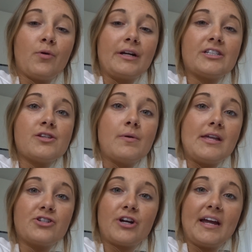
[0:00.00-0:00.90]
I'm going to
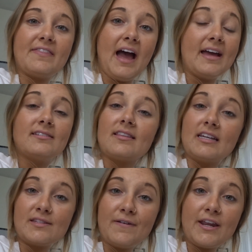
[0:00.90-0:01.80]
integrate that into
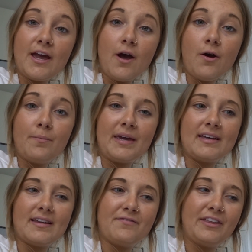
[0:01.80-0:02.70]
this video
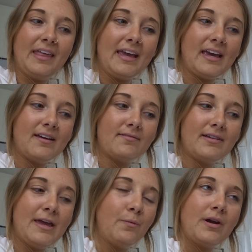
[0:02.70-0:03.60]
because I feel like
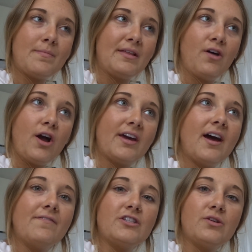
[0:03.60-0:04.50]
it wouldn't be long
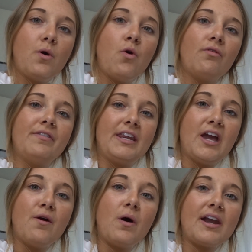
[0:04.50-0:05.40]
enough to do a whole
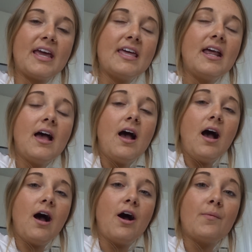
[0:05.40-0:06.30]
video on it.
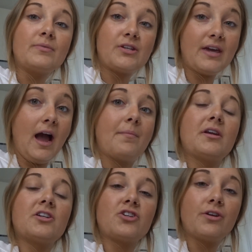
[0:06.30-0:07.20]
Um, so yeah, I'm
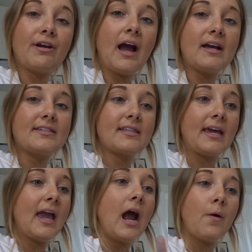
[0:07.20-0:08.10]
going to show you guys
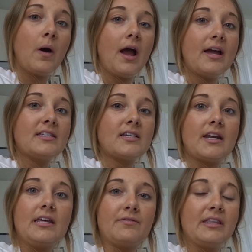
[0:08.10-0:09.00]
like how I
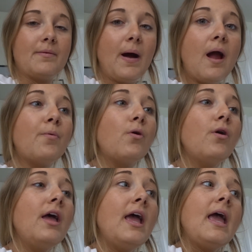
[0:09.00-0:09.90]
study and read the
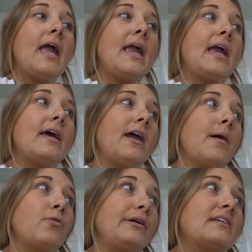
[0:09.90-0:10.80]
Bible, and
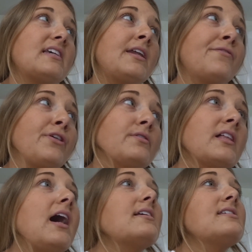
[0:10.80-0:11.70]
I'm going to sign up for those
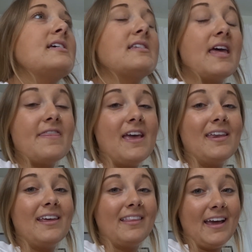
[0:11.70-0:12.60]
classes, and
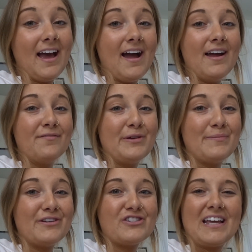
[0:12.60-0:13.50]
then like I have
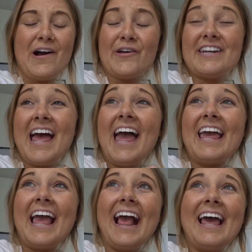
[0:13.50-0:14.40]
been mentioning all
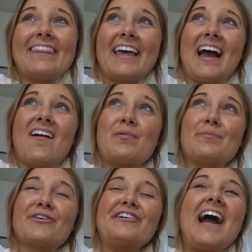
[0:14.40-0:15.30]
day and like I've been
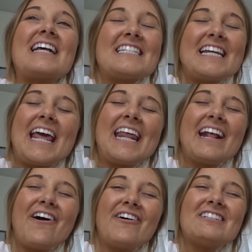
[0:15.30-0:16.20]

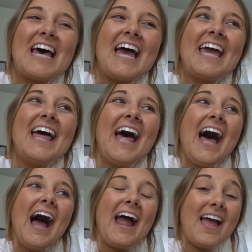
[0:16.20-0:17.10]
procrastinating all day,
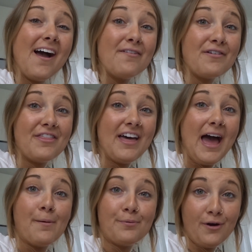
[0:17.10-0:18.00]
I have
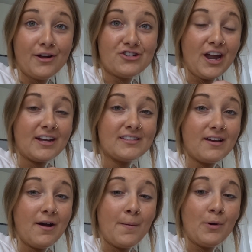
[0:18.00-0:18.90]
that project
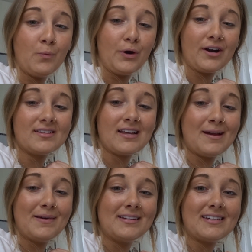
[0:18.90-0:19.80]
um, word
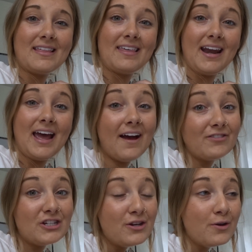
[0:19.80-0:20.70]
assignment that I
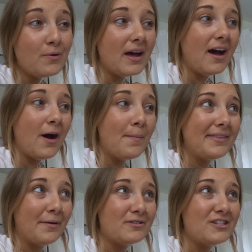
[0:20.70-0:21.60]
have to do um,
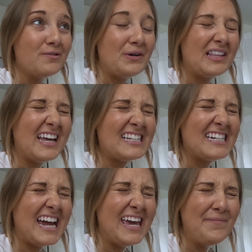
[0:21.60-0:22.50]
that was due last
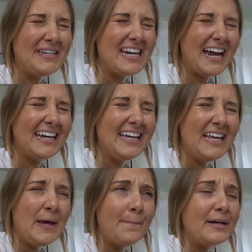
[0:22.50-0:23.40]
night at midnight,
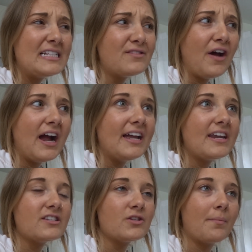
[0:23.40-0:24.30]
but it's
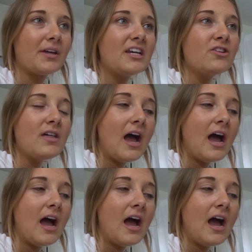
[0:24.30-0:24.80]
fine, so I'm going to do